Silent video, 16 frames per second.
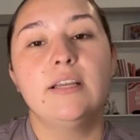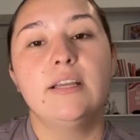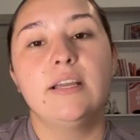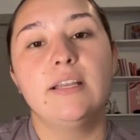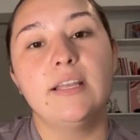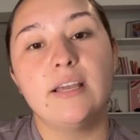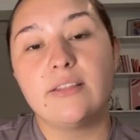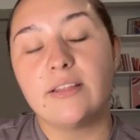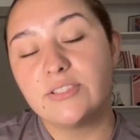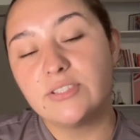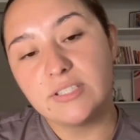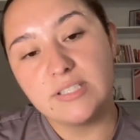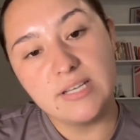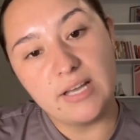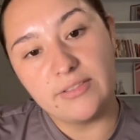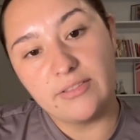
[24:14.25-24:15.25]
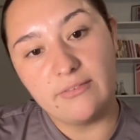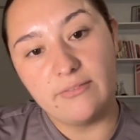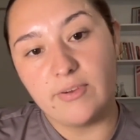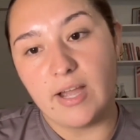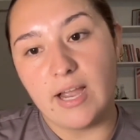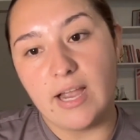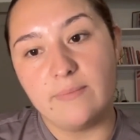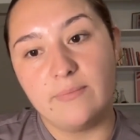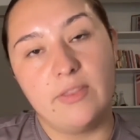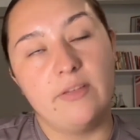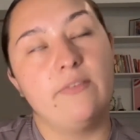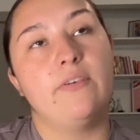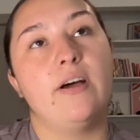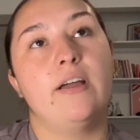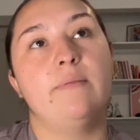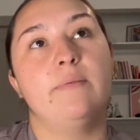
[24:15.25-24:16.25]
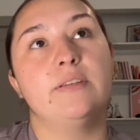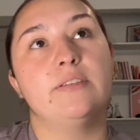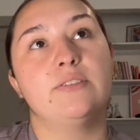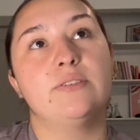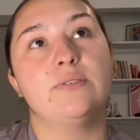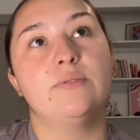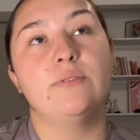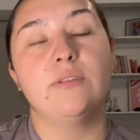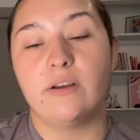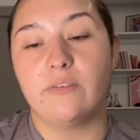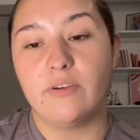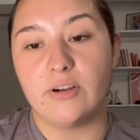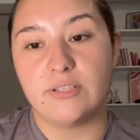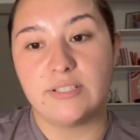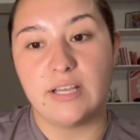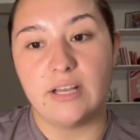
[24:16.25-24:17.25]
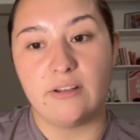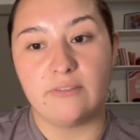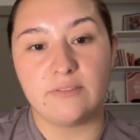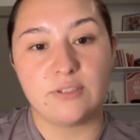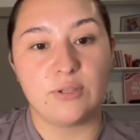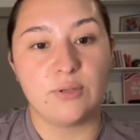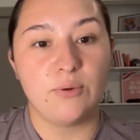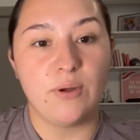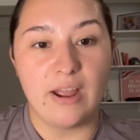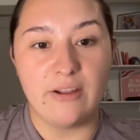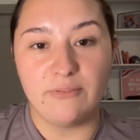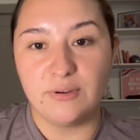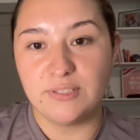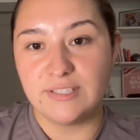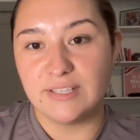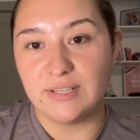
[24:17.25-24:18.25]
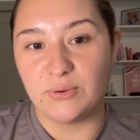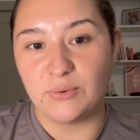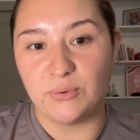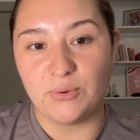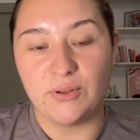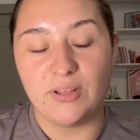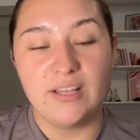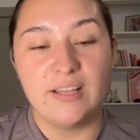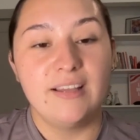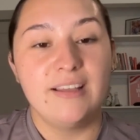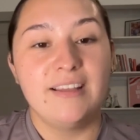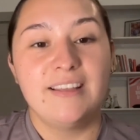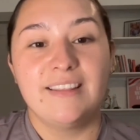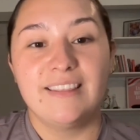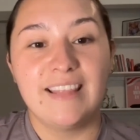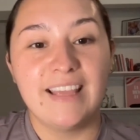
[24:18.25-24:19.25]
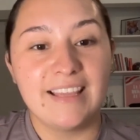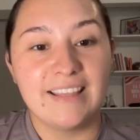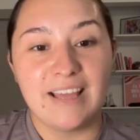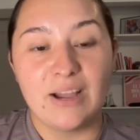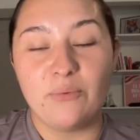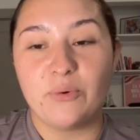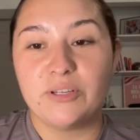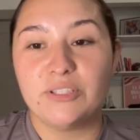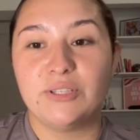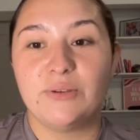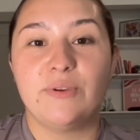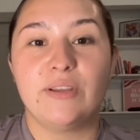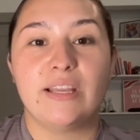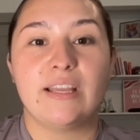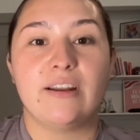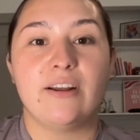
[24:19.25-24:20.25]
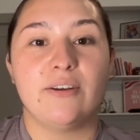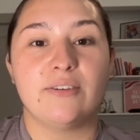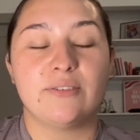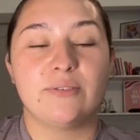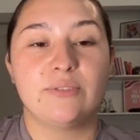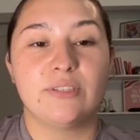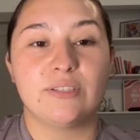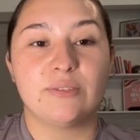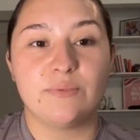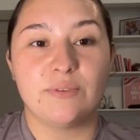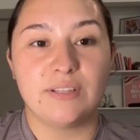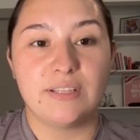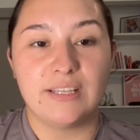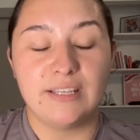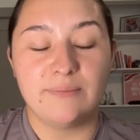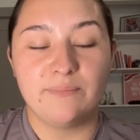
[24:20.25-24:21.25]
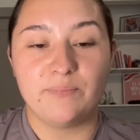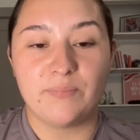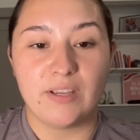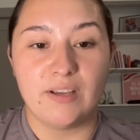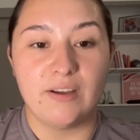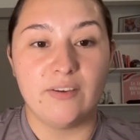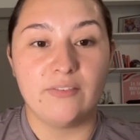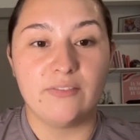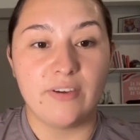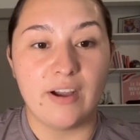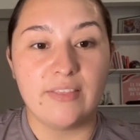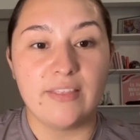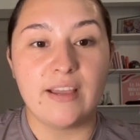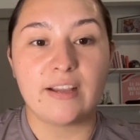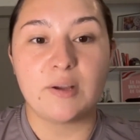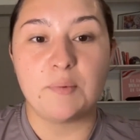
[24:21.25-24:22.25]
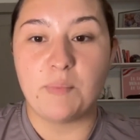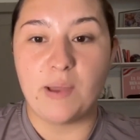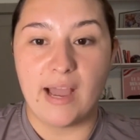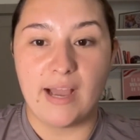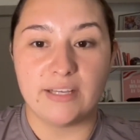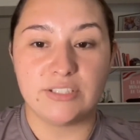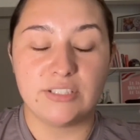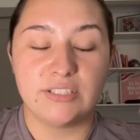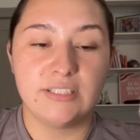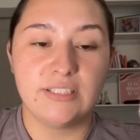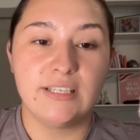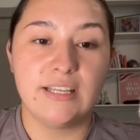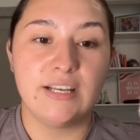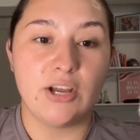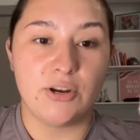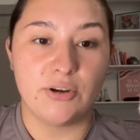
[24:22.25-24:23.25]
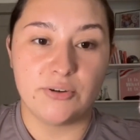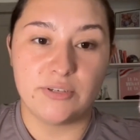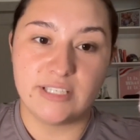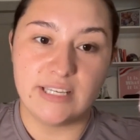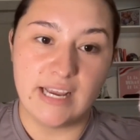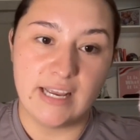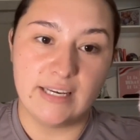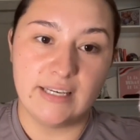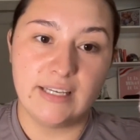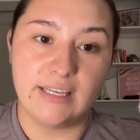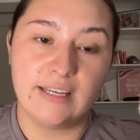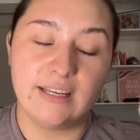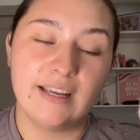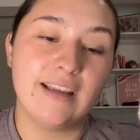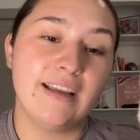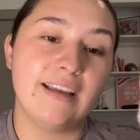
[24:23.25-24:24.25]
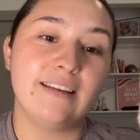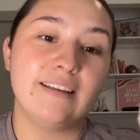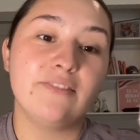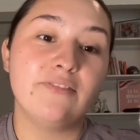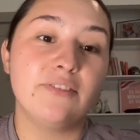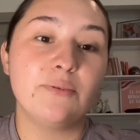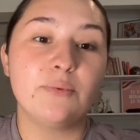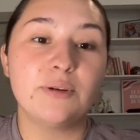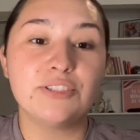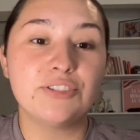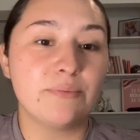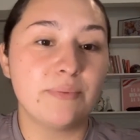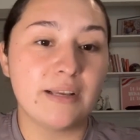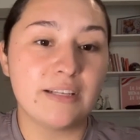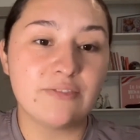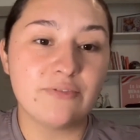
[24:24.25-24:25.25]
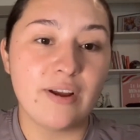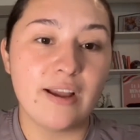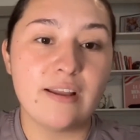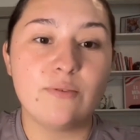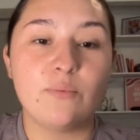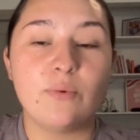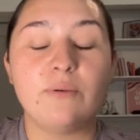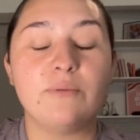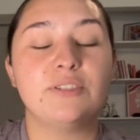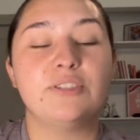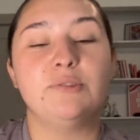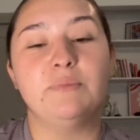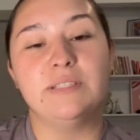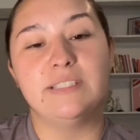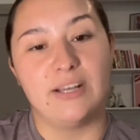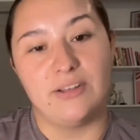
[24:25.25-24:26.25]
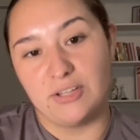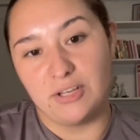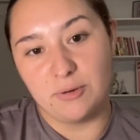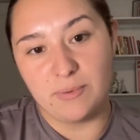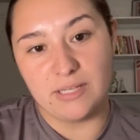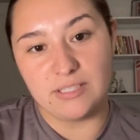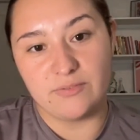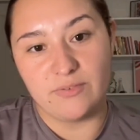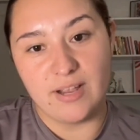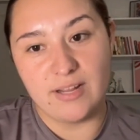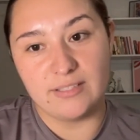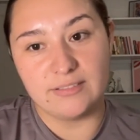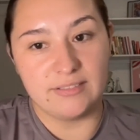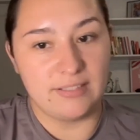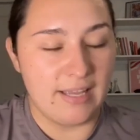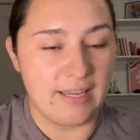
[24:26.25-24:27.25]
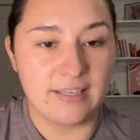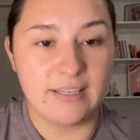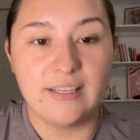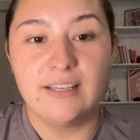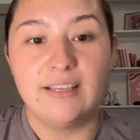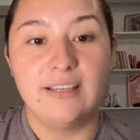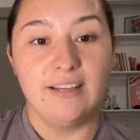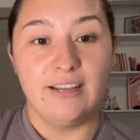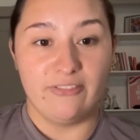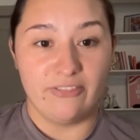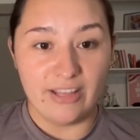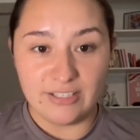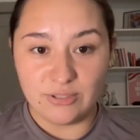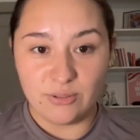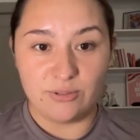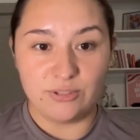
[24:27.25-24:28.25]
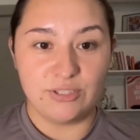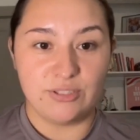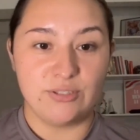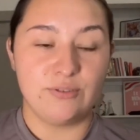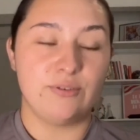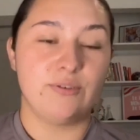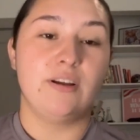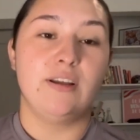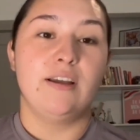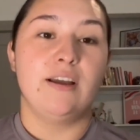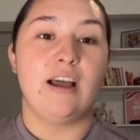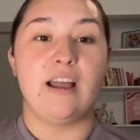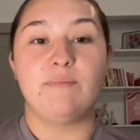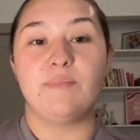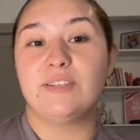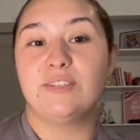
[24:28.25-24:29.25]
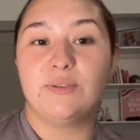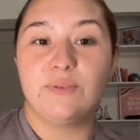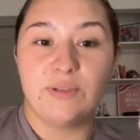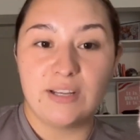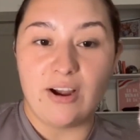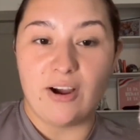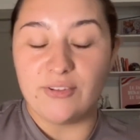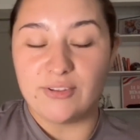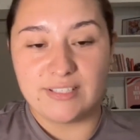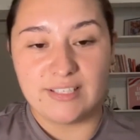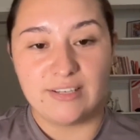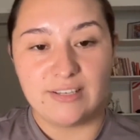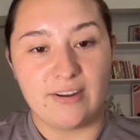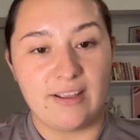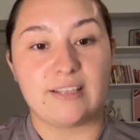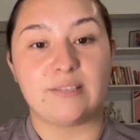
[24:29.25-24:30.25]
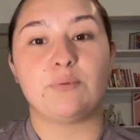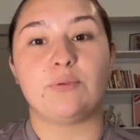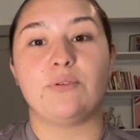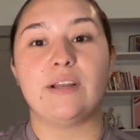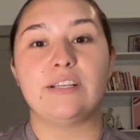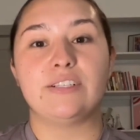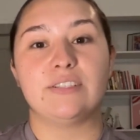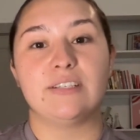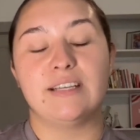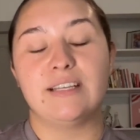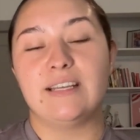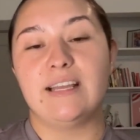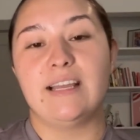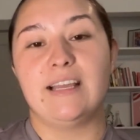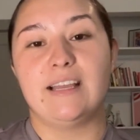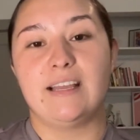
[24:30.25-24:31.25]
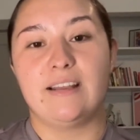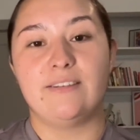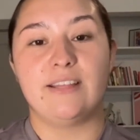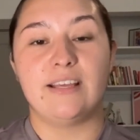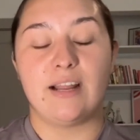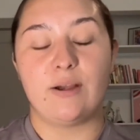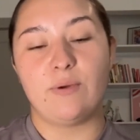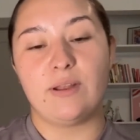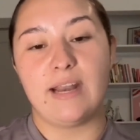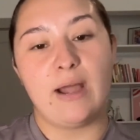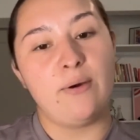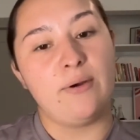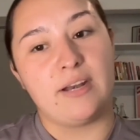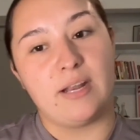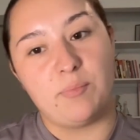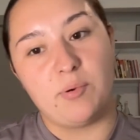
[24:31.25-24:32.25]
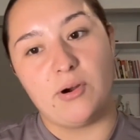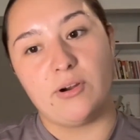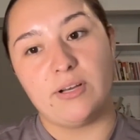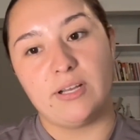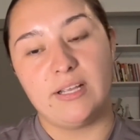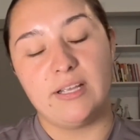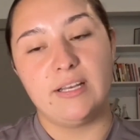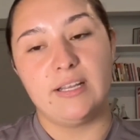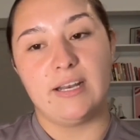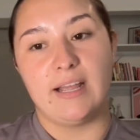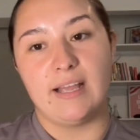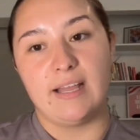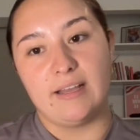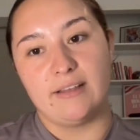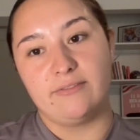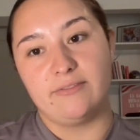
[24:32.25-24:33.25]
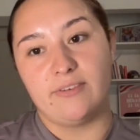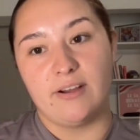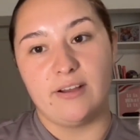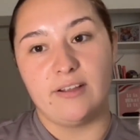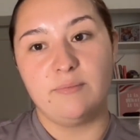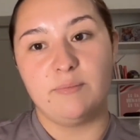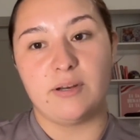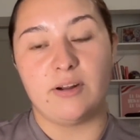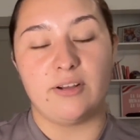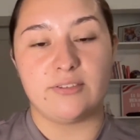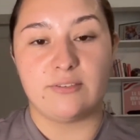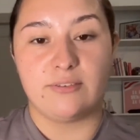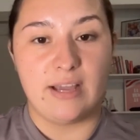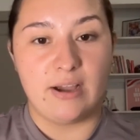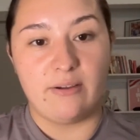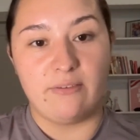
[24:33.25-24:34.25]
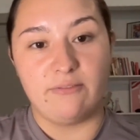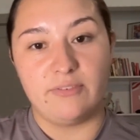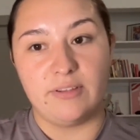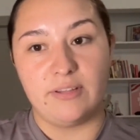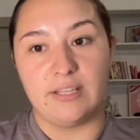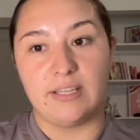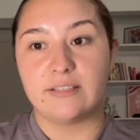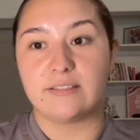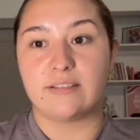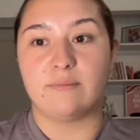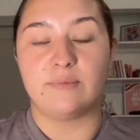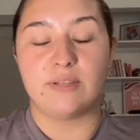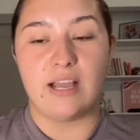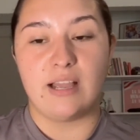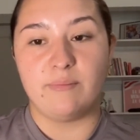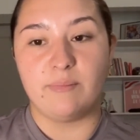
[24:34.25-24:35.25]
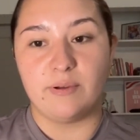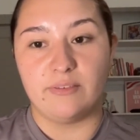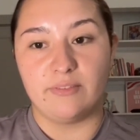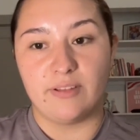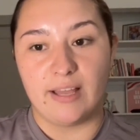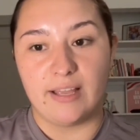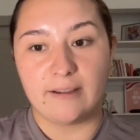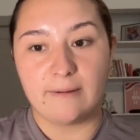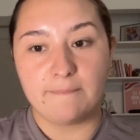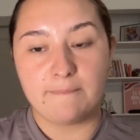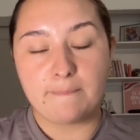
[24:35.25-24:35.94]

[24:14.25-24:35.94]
And that's just not the vibe. The vibe is to love ourselves through every single thing that we're doing, and also just really find that compassion and understanding. And if it was your best friend, what would you be telling your best friend? Like if they told you, I've been doing all this inner exploration and then I went out and I partied and I had fun, but also now I'm feeling some type of like,